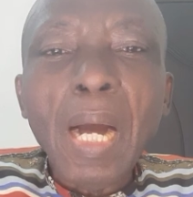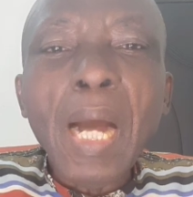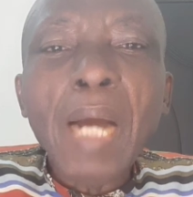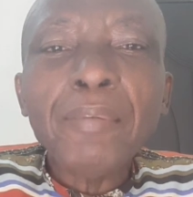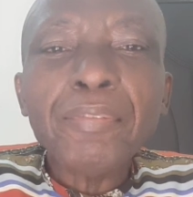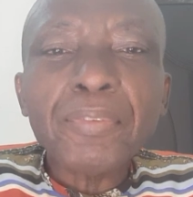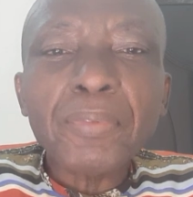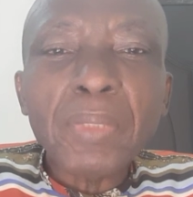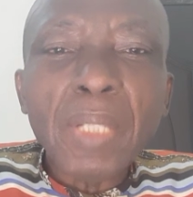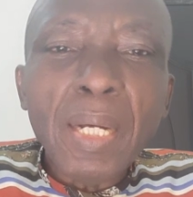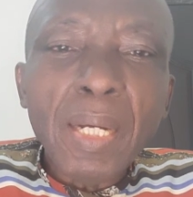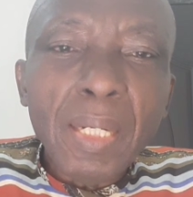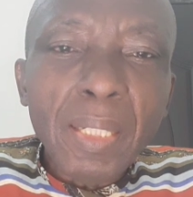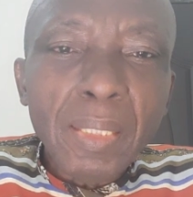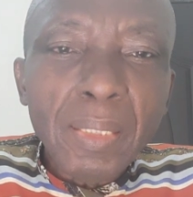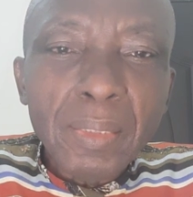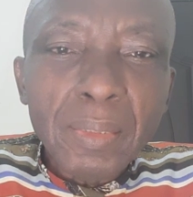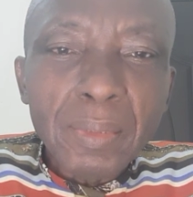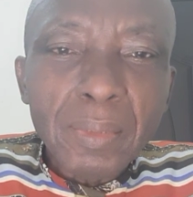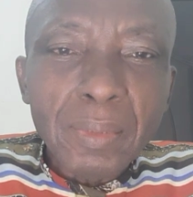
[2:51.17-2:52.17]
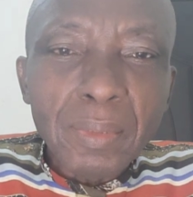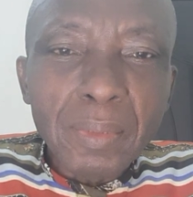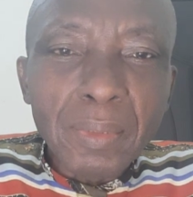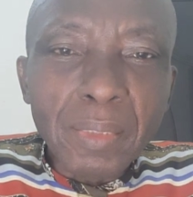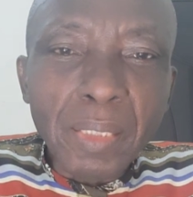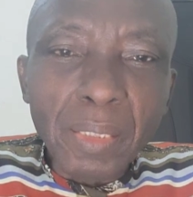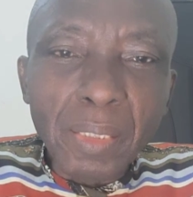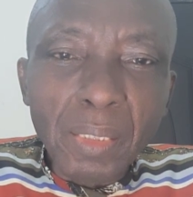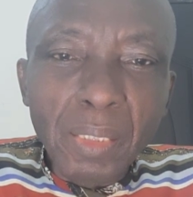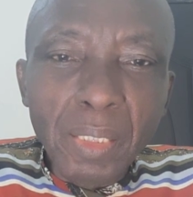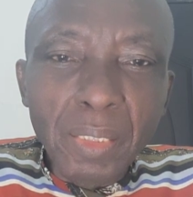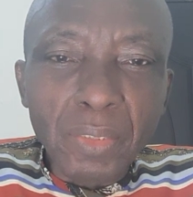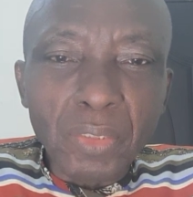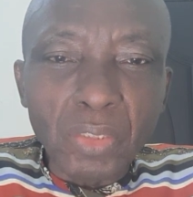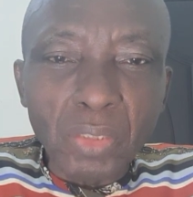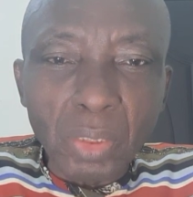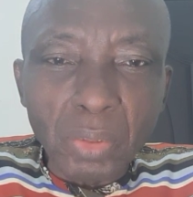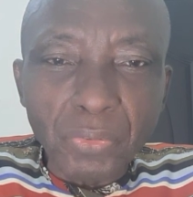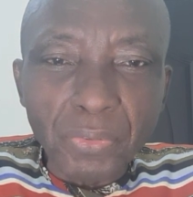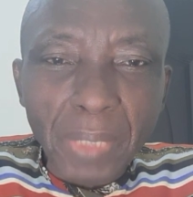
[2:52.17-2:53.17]
after the
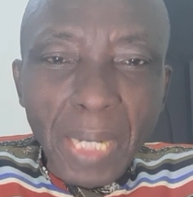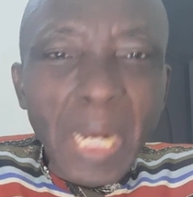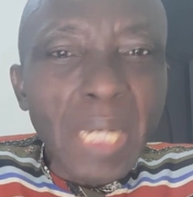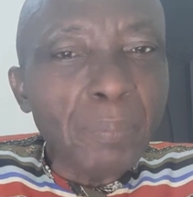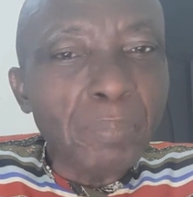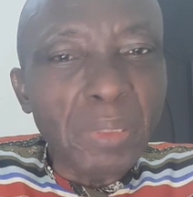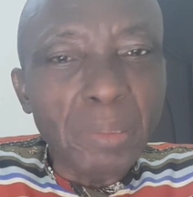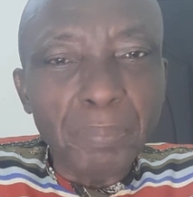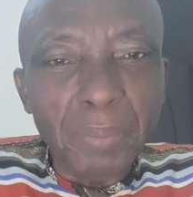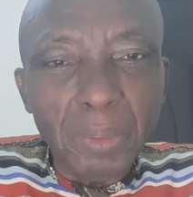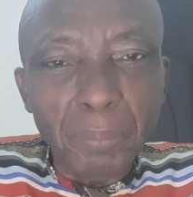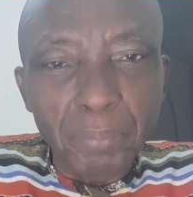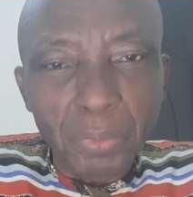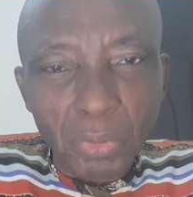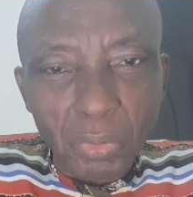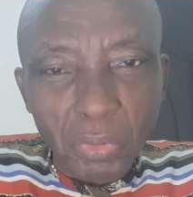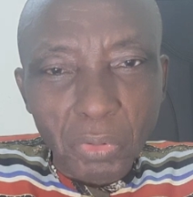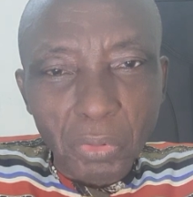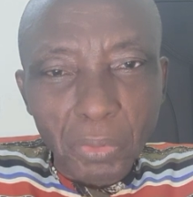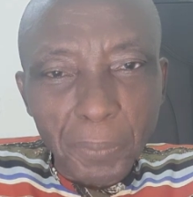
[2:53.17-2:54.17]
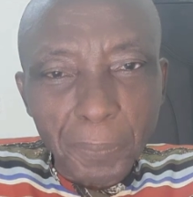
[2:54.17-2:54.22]
release of IBB book,